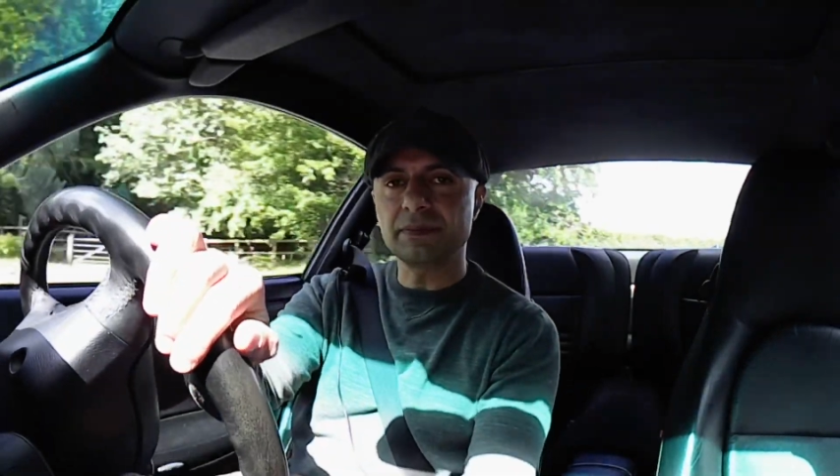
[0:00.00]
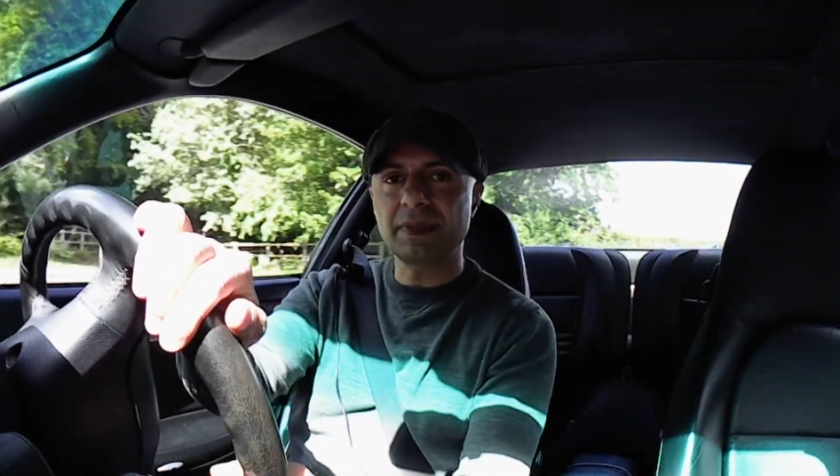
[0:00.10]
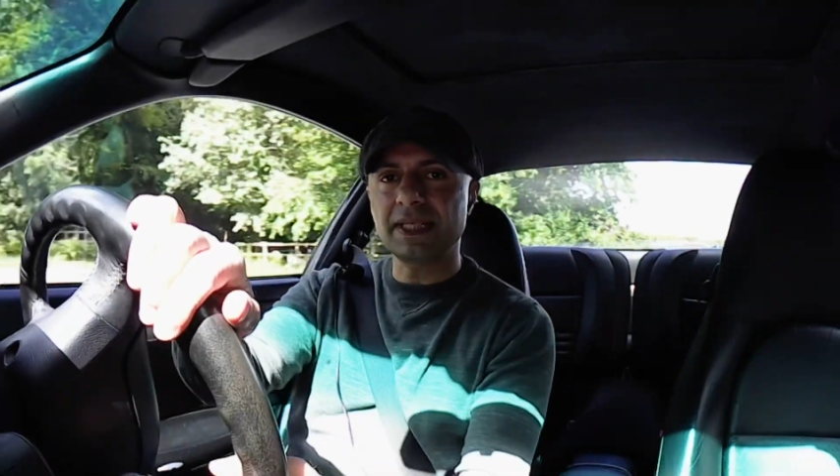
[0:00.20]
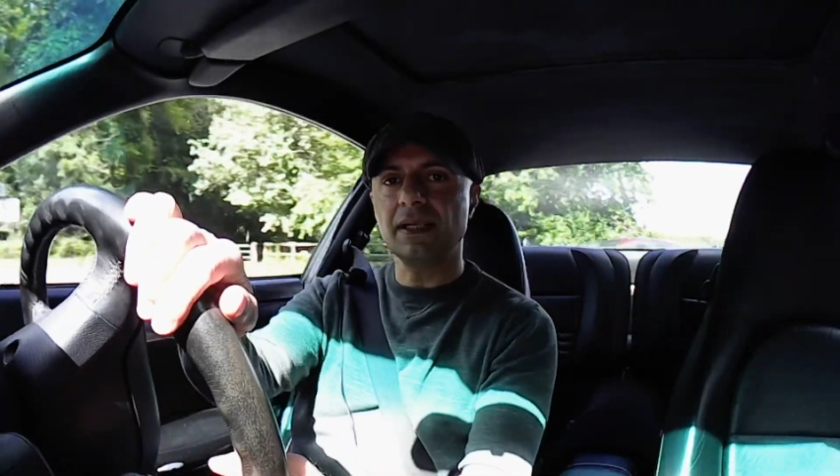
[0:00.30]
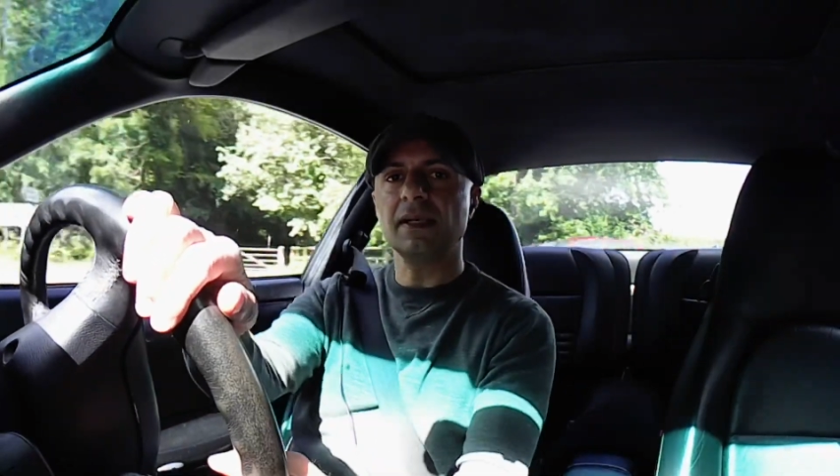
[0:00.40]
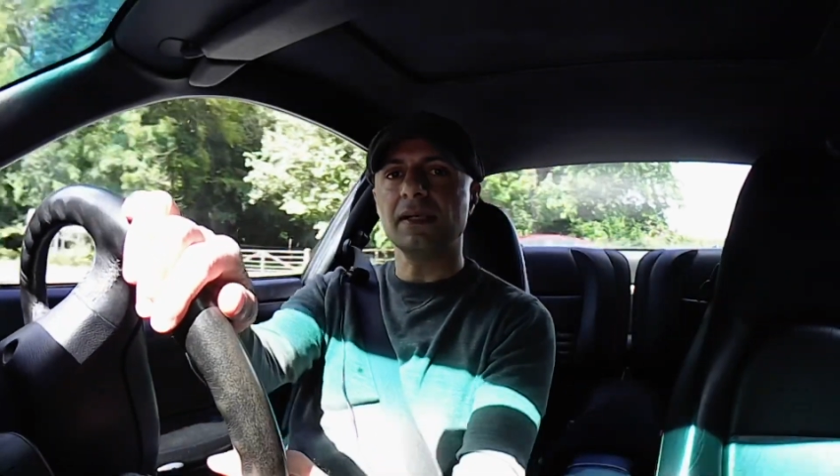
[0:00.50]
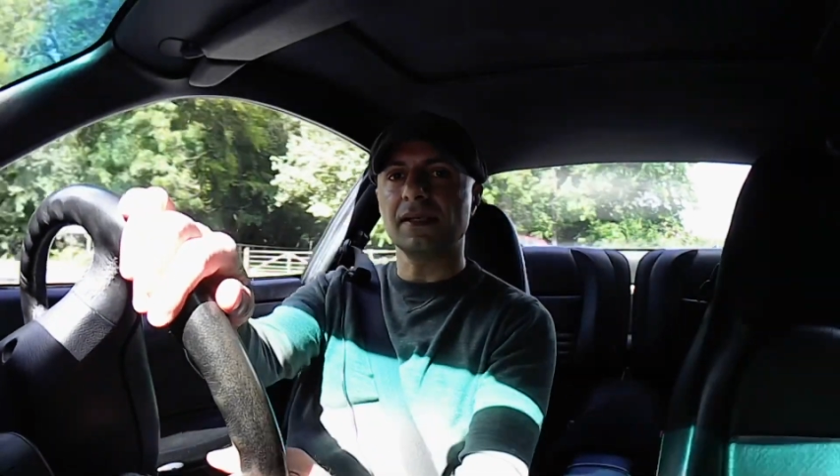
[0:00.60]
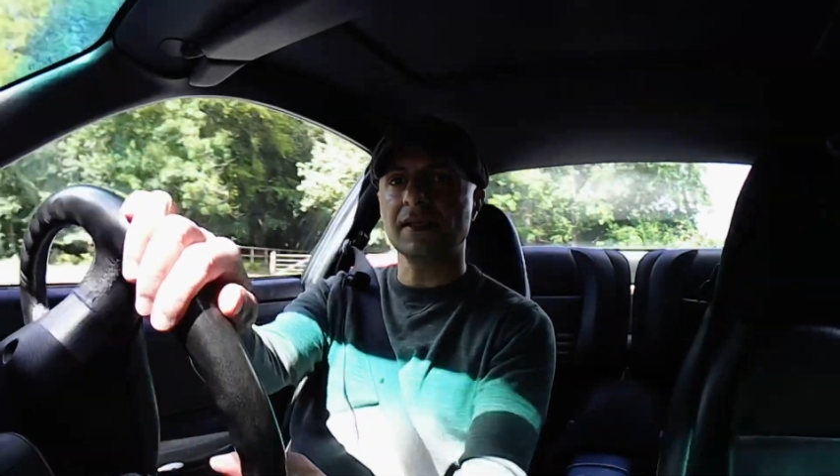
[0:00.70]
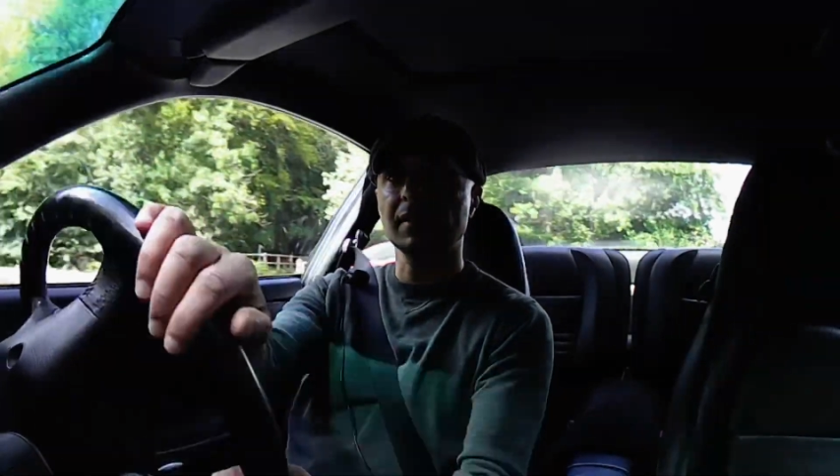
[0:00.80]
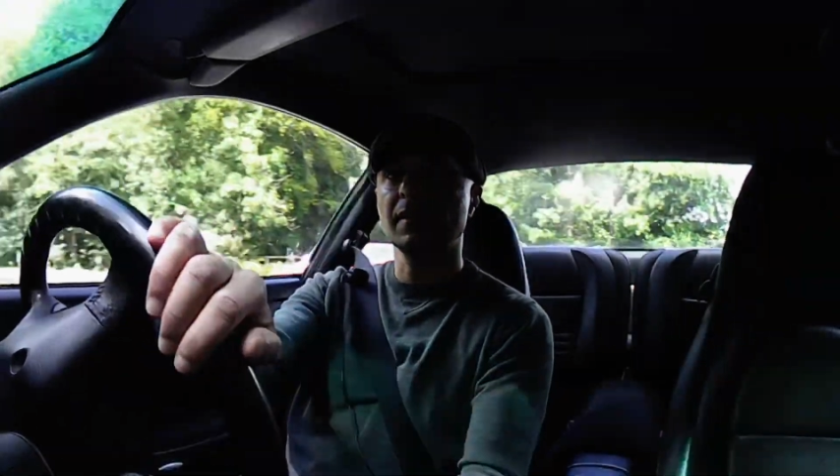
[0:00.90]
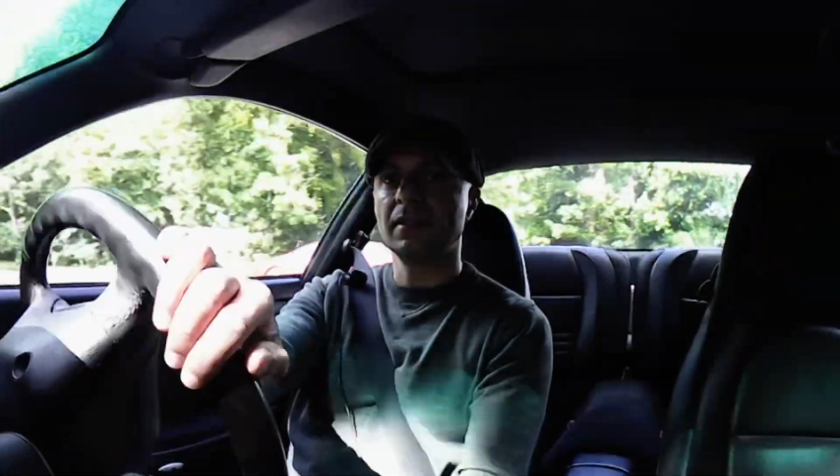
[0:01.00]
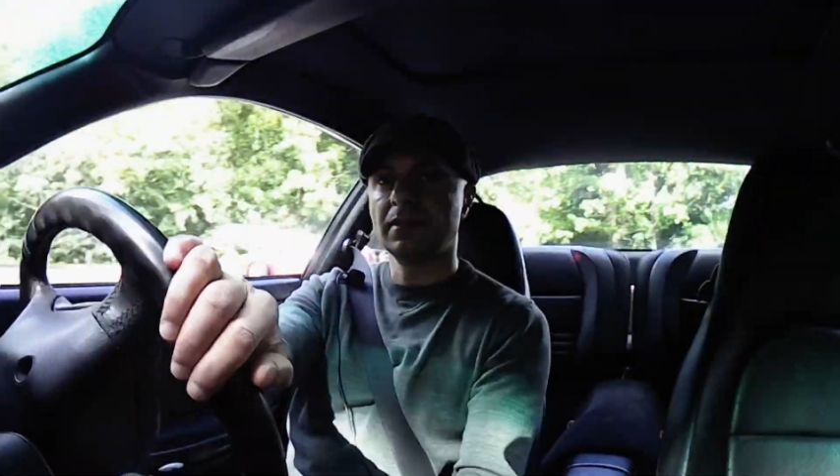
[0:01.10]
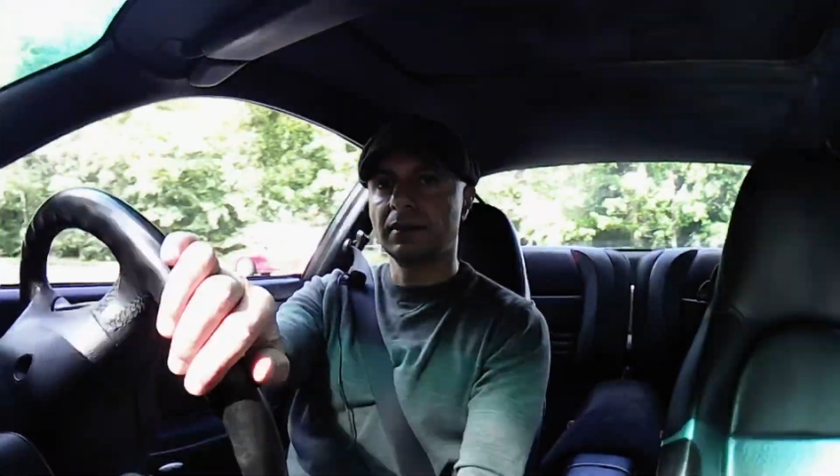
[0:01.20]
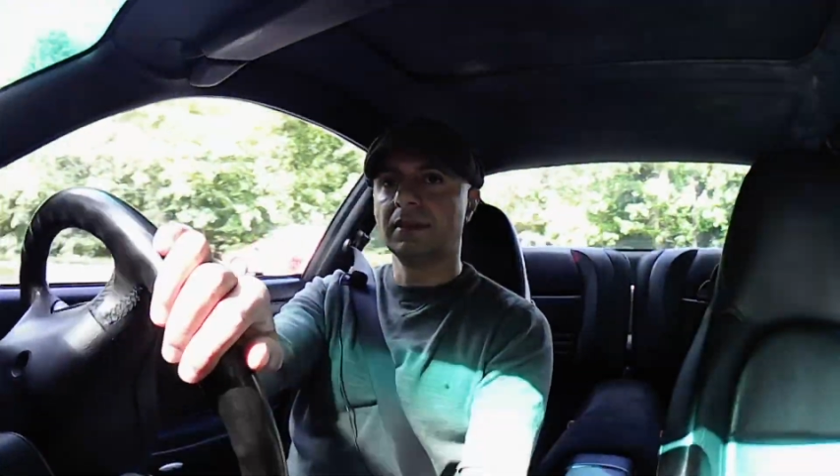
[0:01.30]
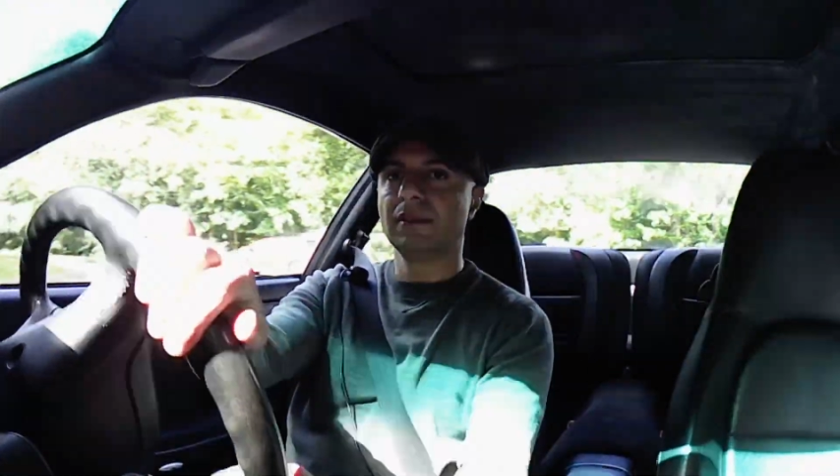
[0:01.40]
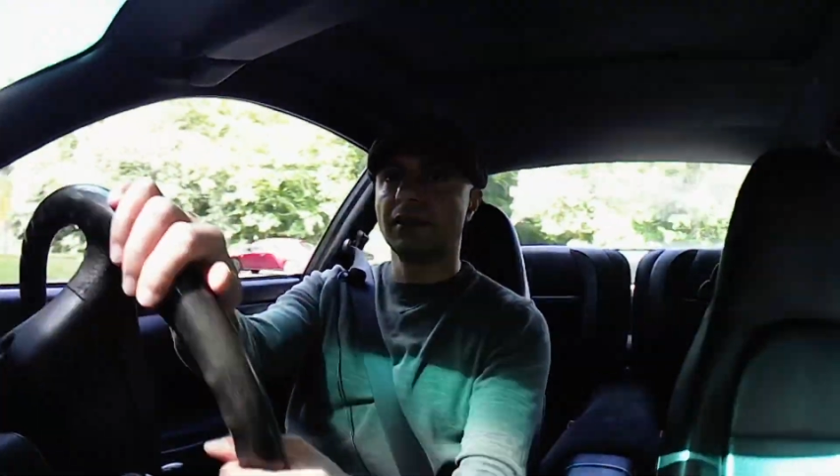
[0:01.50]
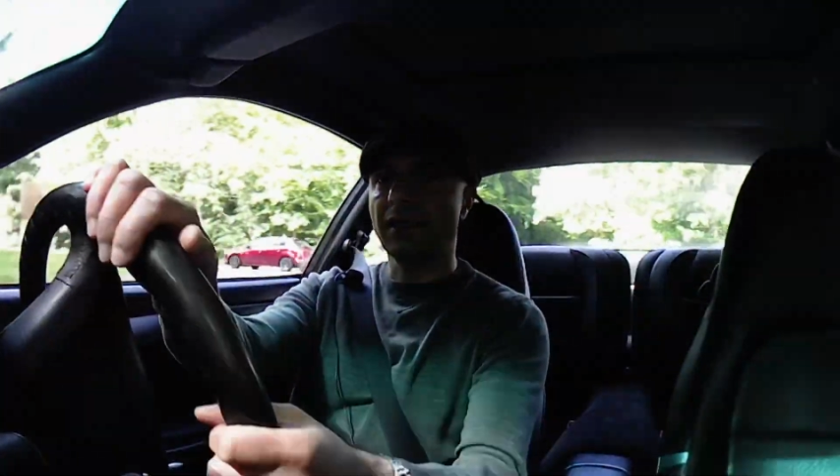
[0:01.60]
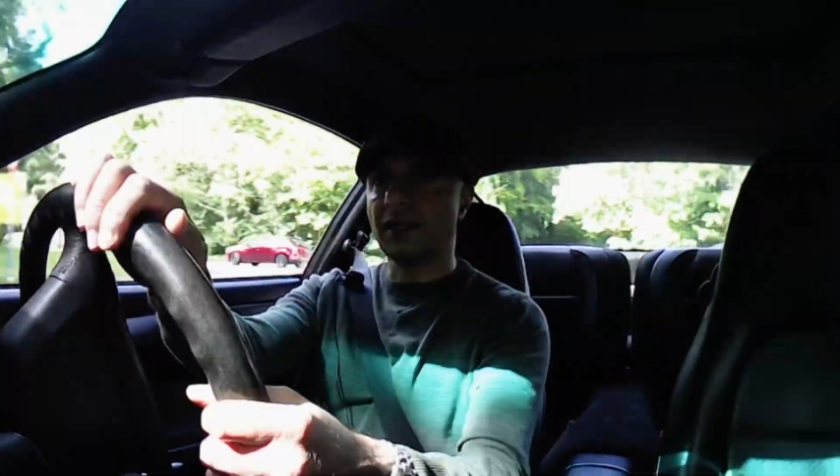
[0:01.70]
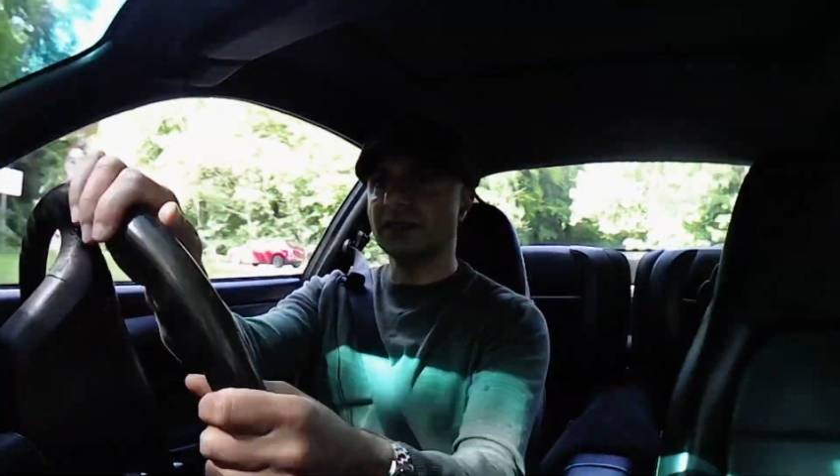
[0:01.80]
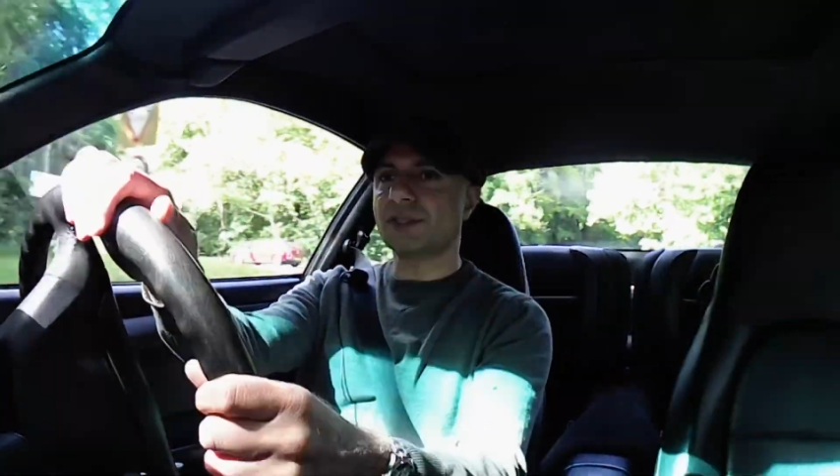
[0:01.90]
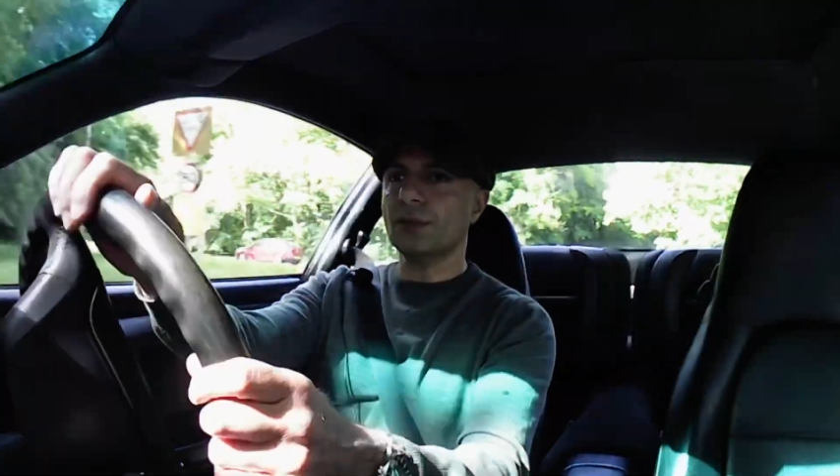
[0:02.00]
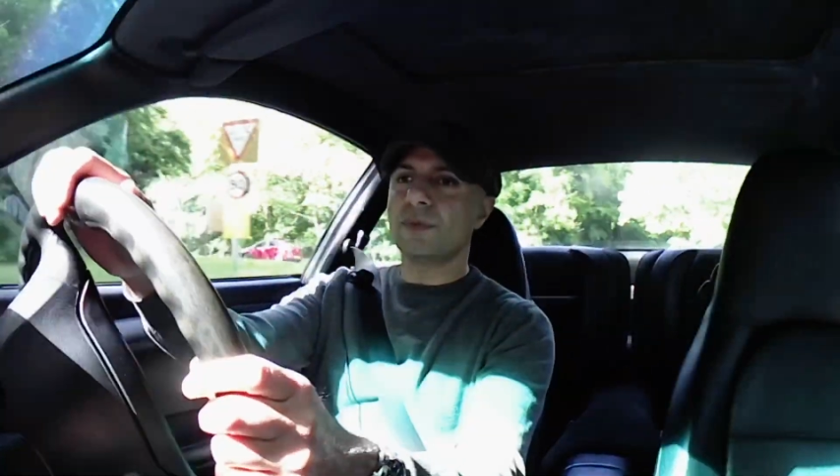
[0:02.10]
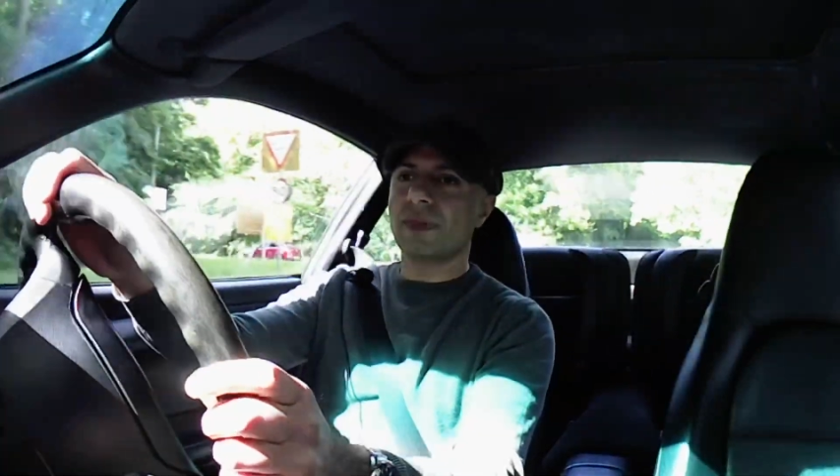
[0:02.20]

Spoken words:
because I don't